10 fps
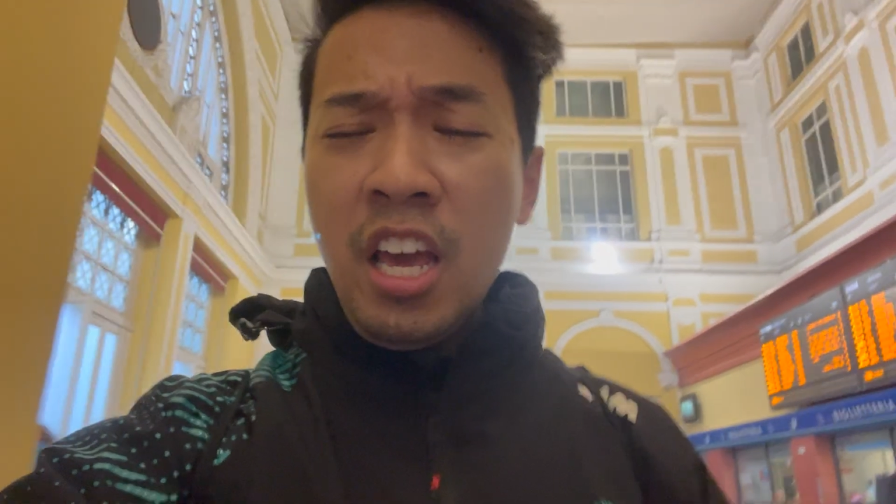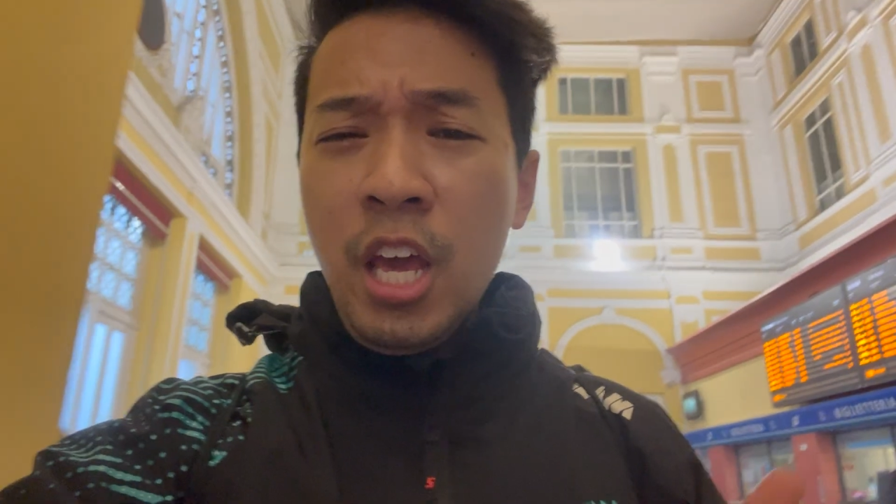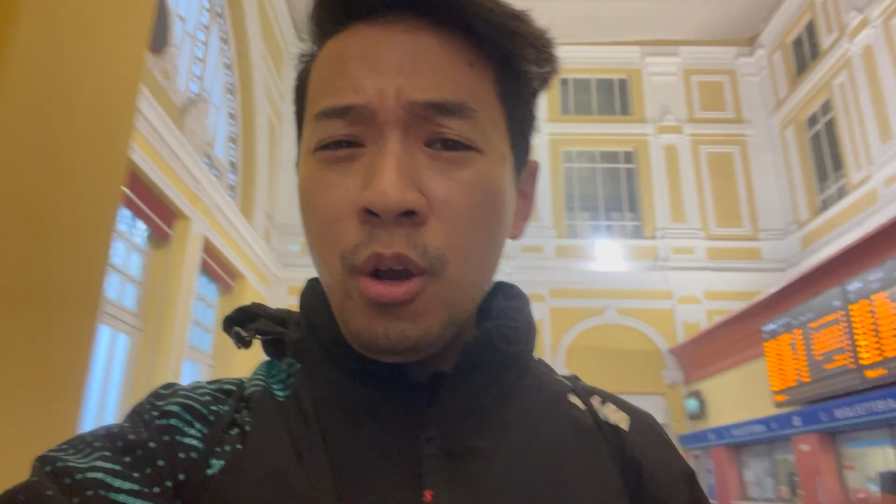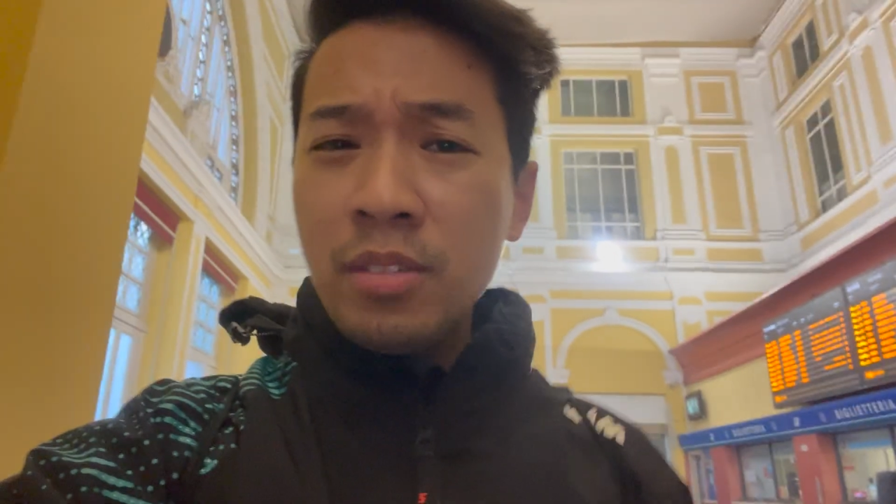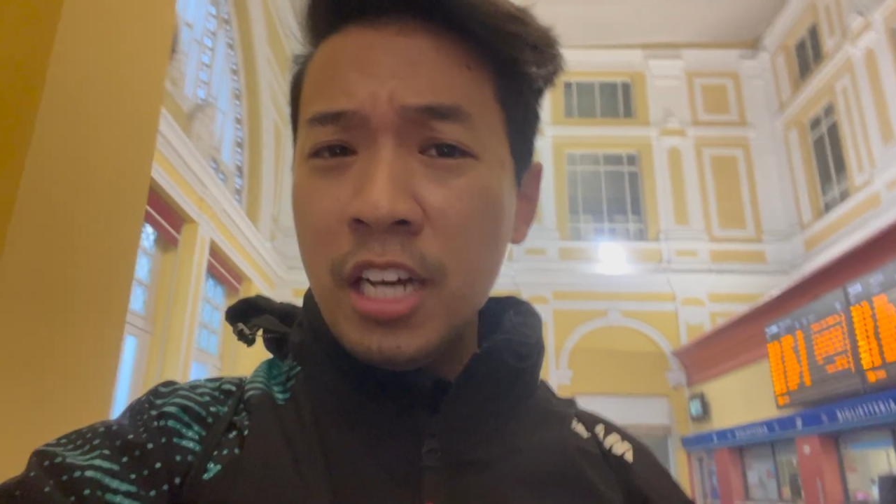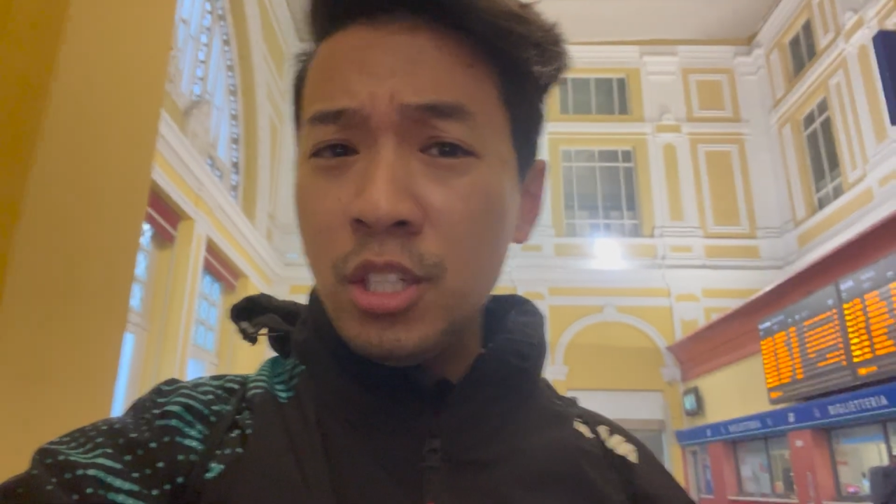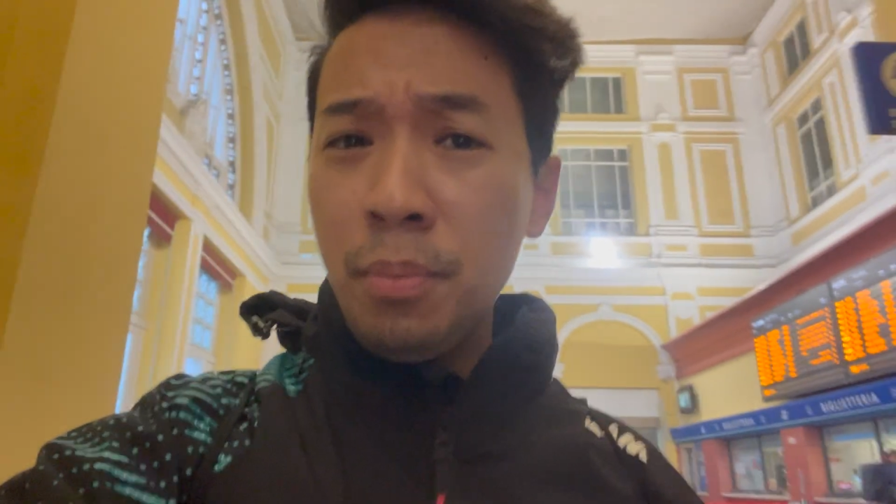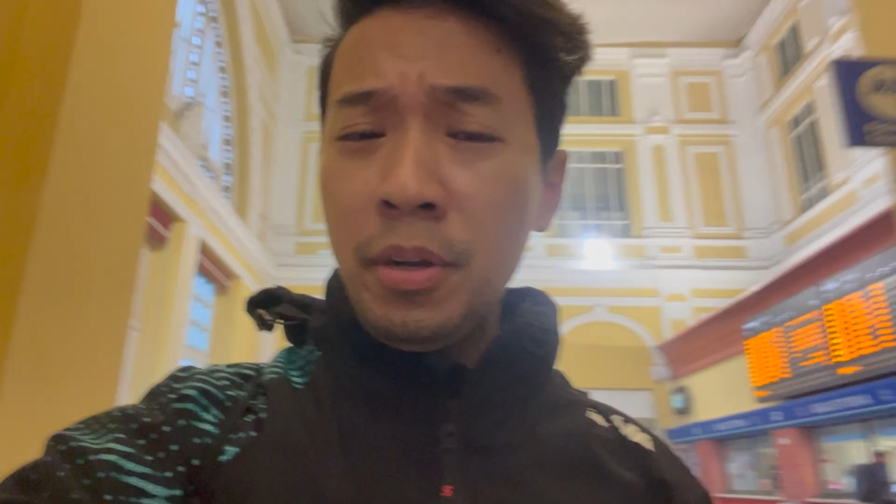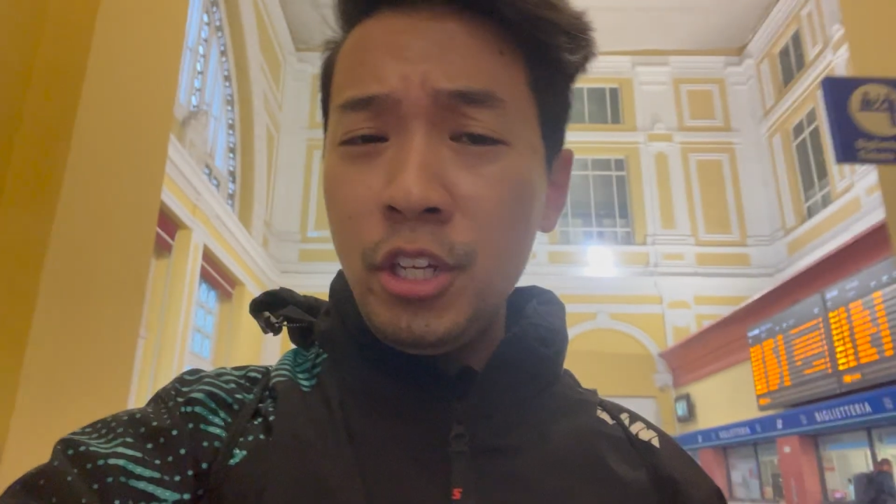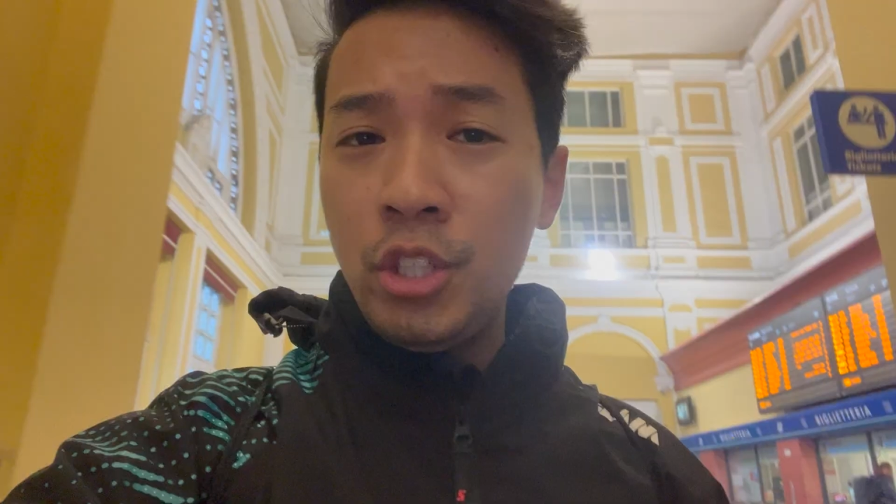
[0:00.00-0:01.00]
it was actually
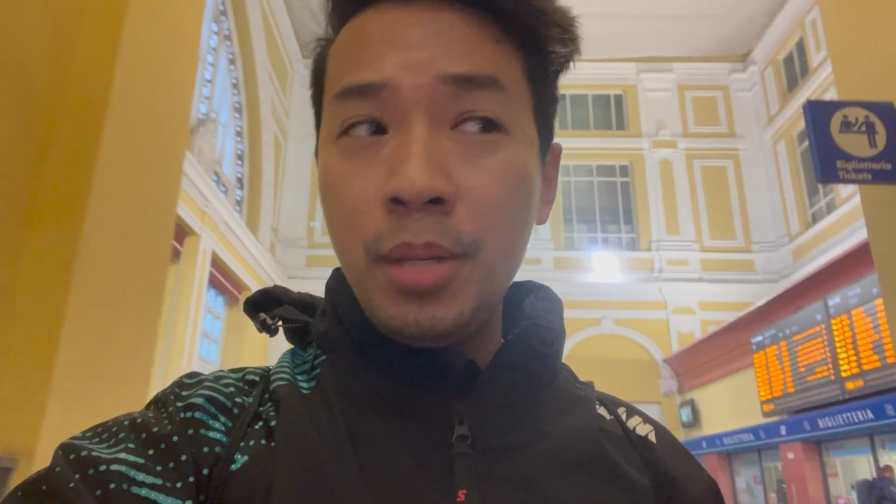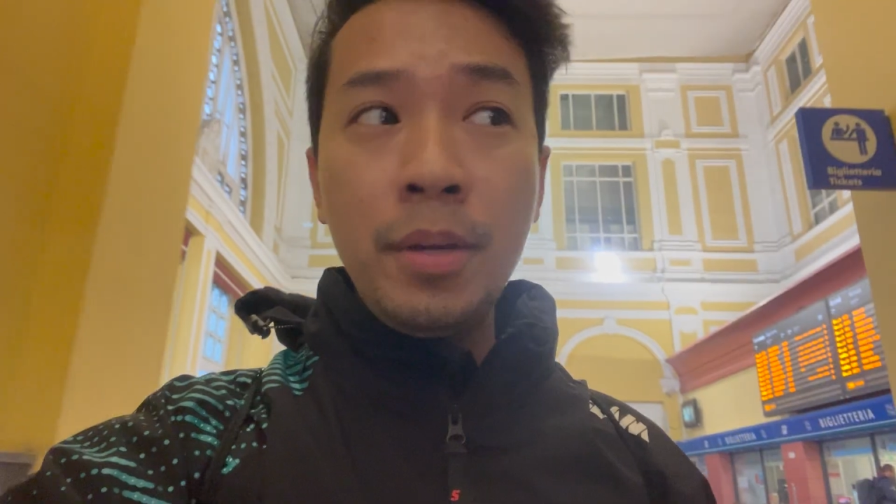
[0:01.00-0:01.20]
pretty cheap.